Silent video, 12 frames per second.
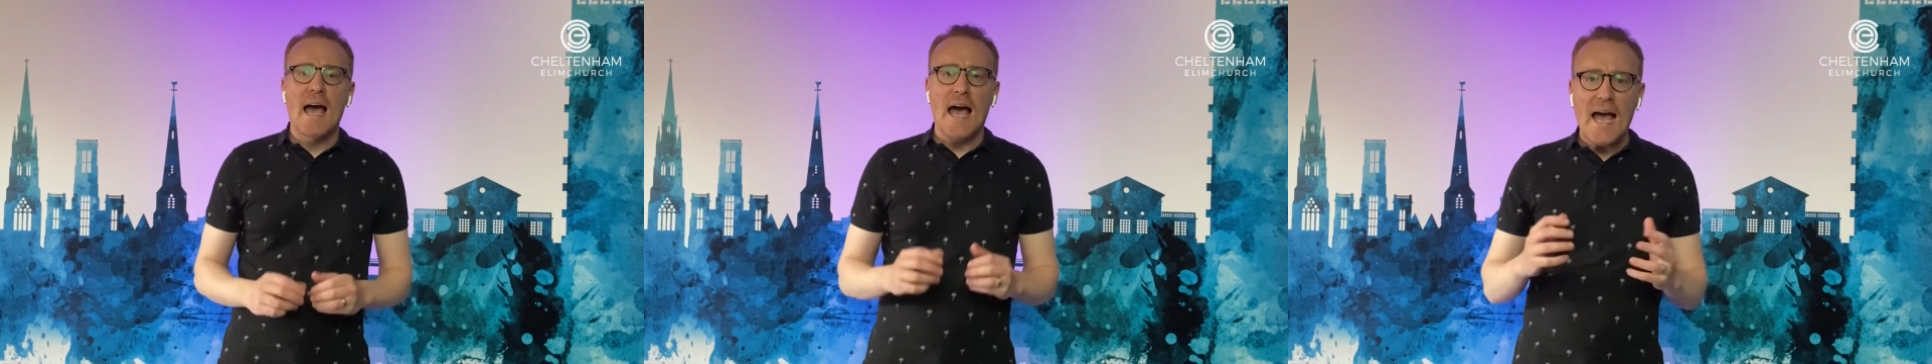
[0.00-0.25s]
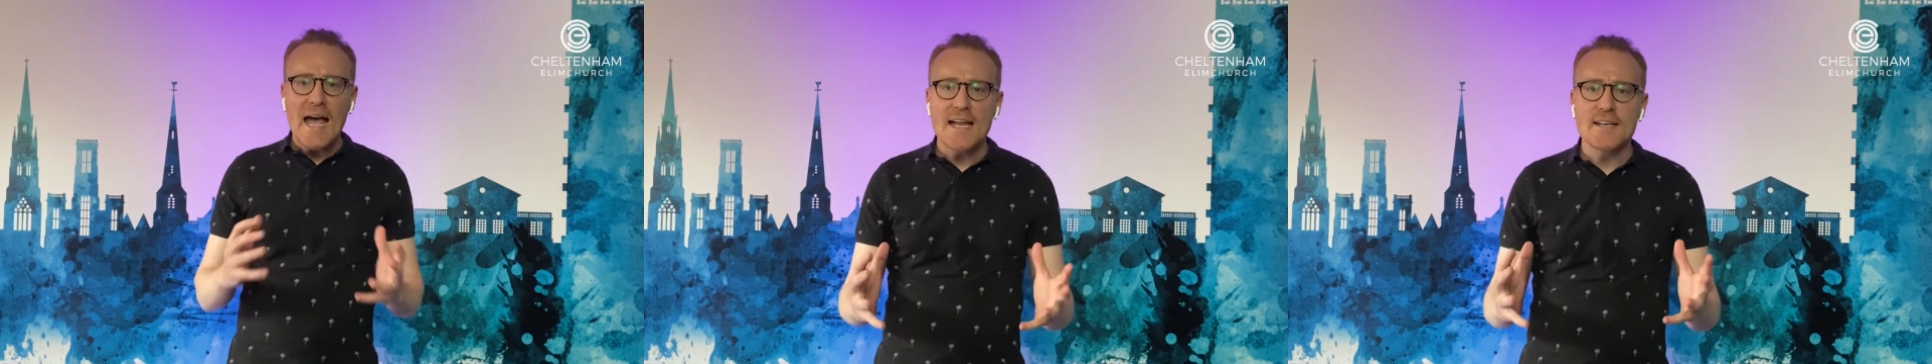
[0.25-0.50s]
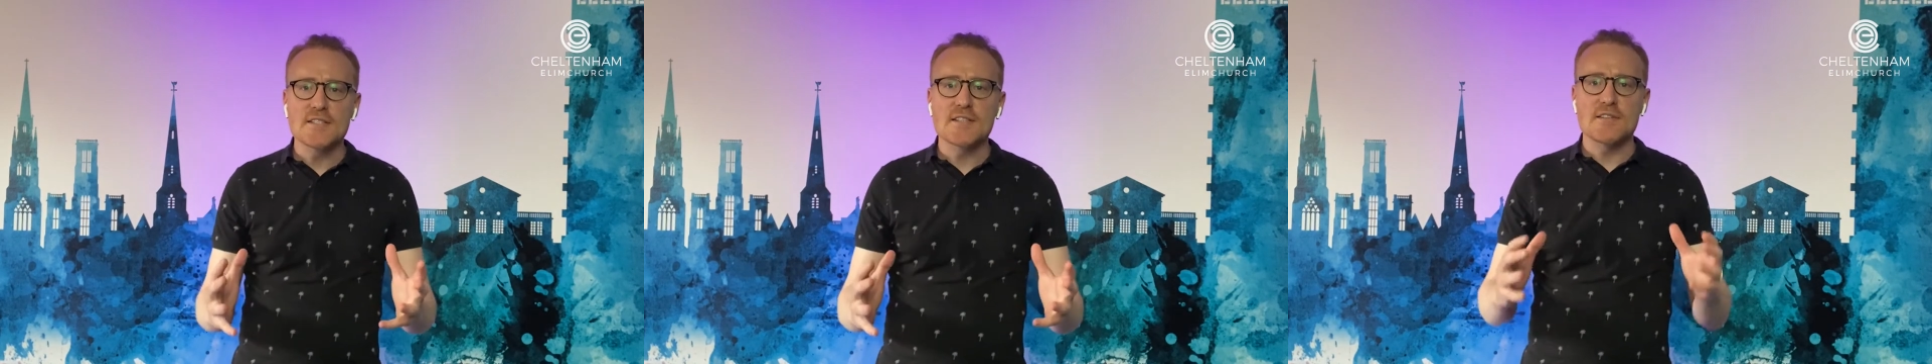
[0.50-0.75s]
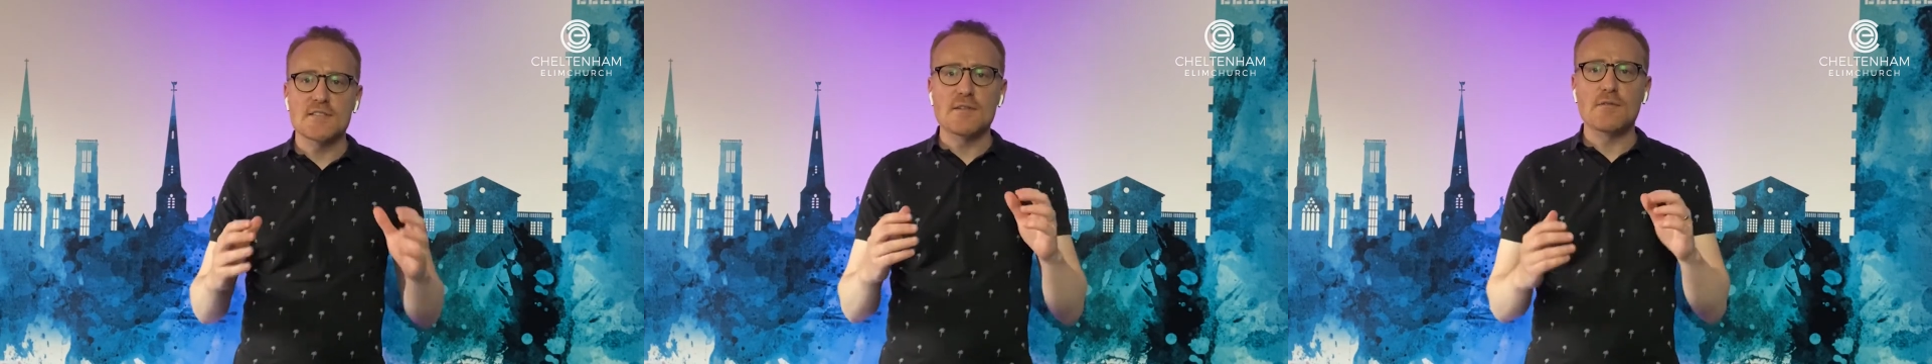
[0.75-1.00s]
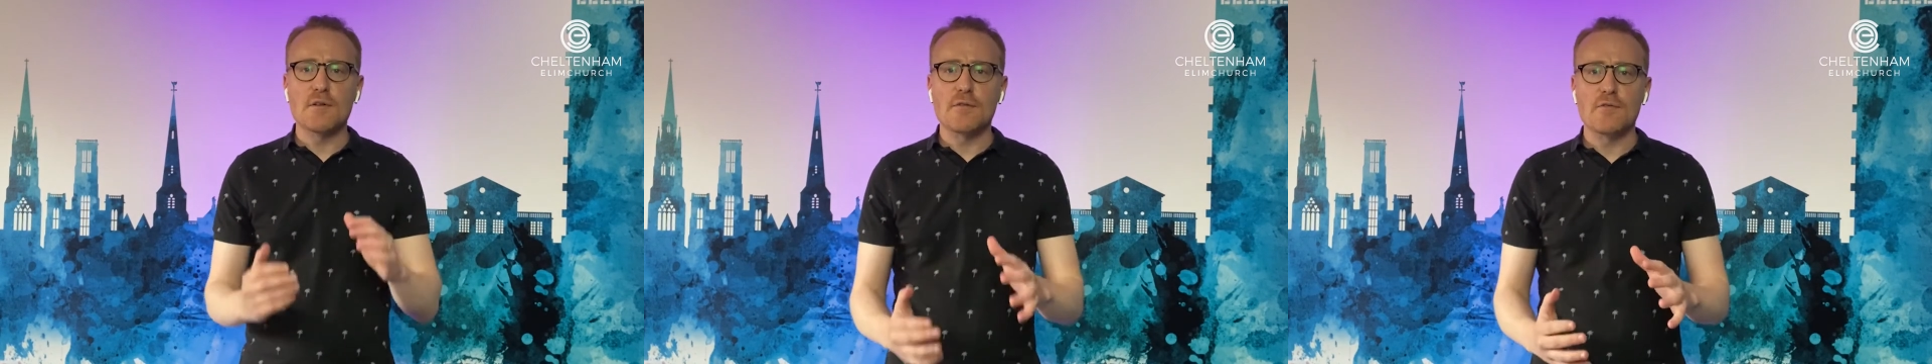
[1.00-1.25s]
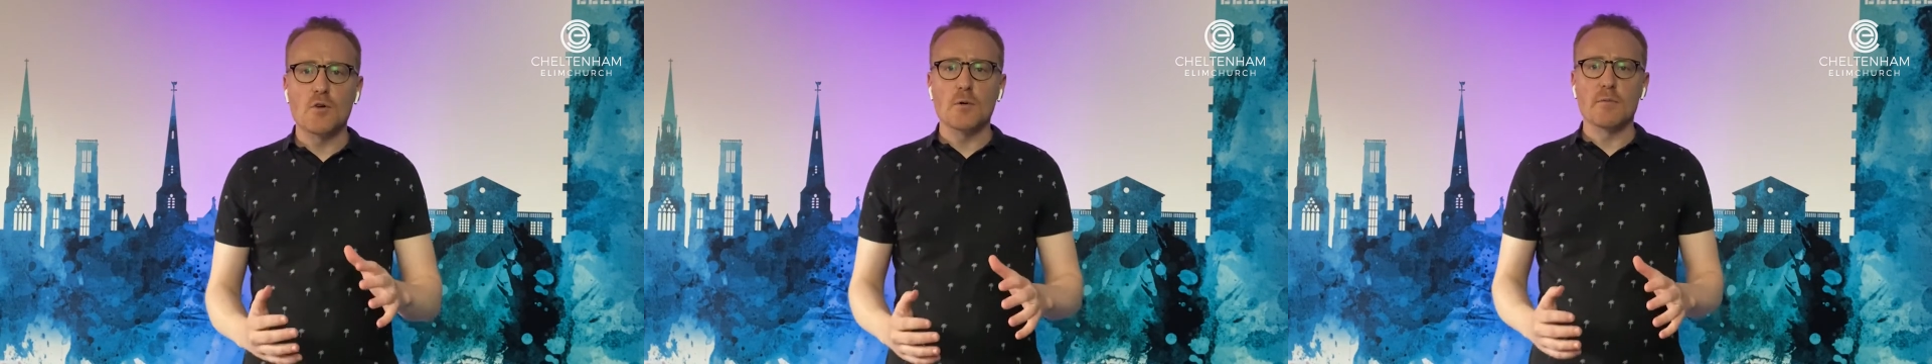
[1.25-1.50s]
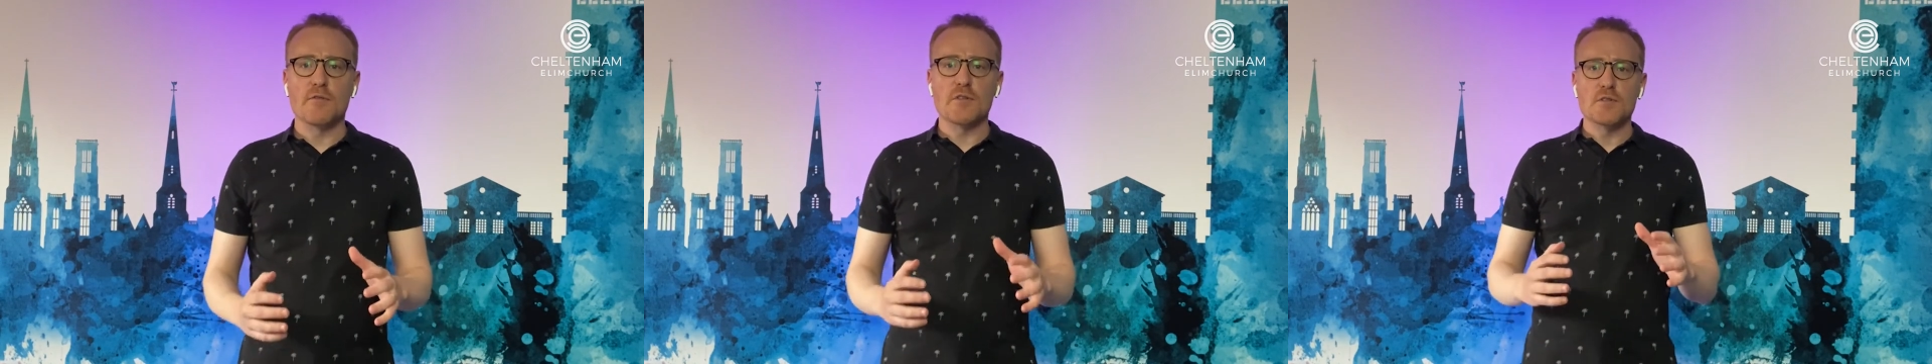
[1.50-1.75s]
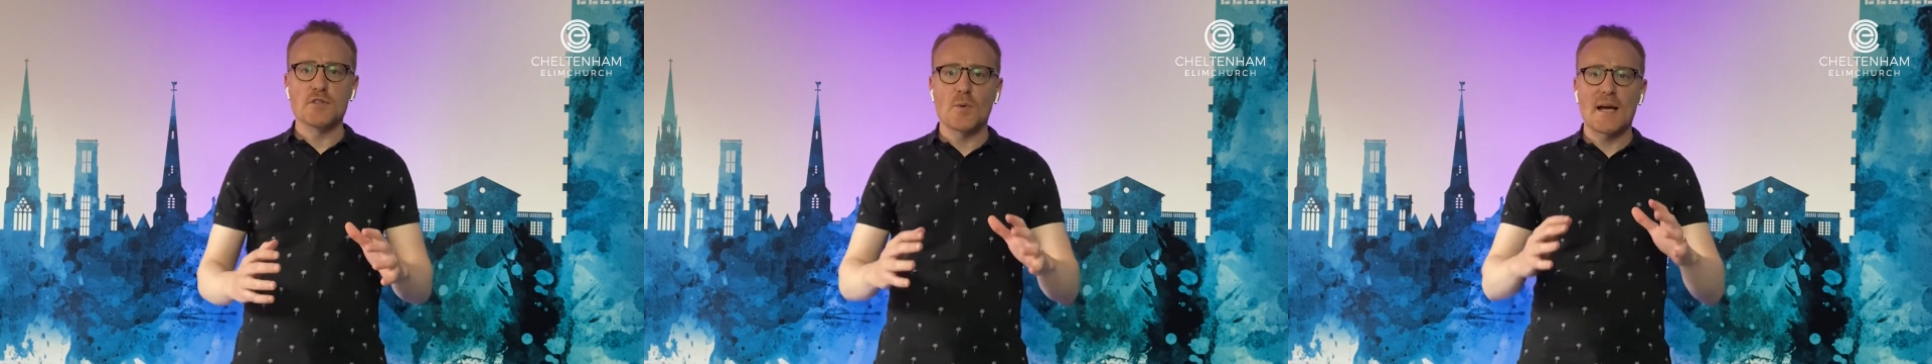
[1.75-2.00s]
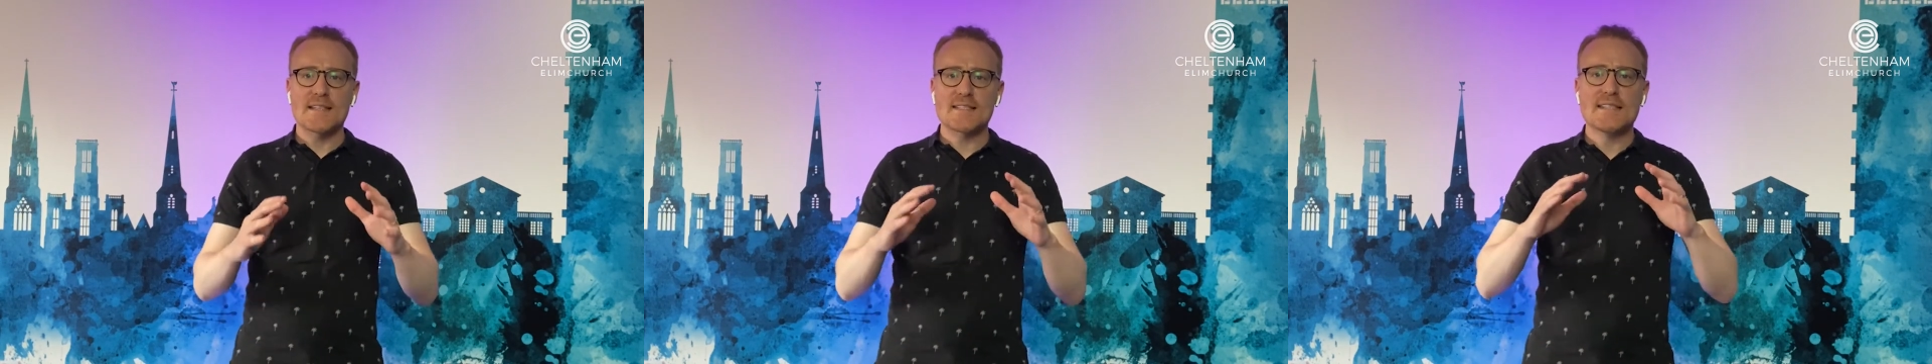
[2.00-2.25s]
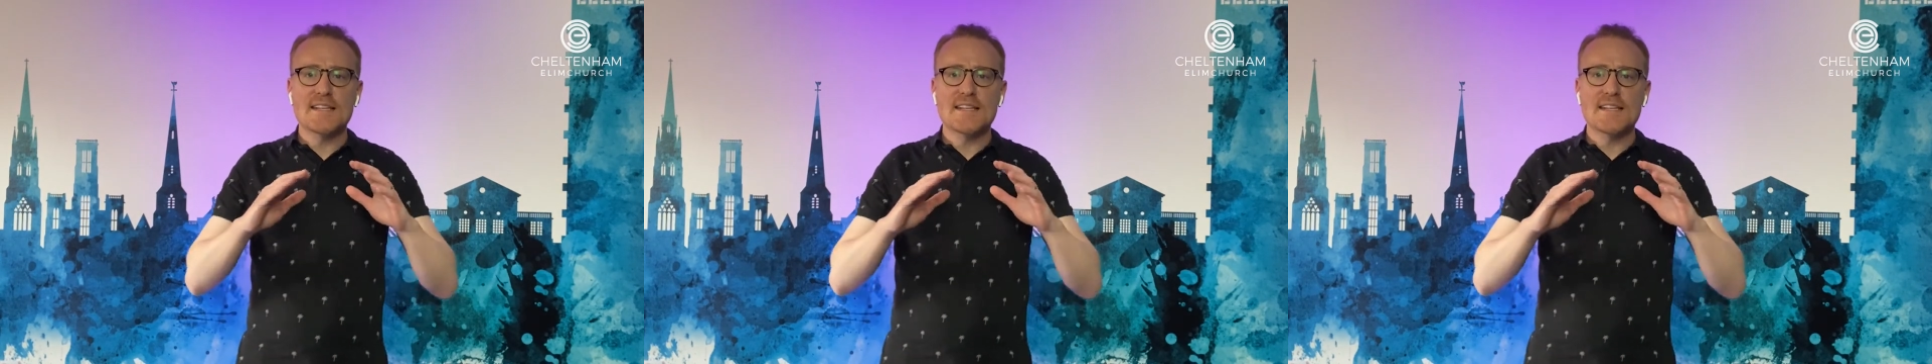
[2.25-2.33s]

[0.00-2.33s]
And there's even a form for you to ask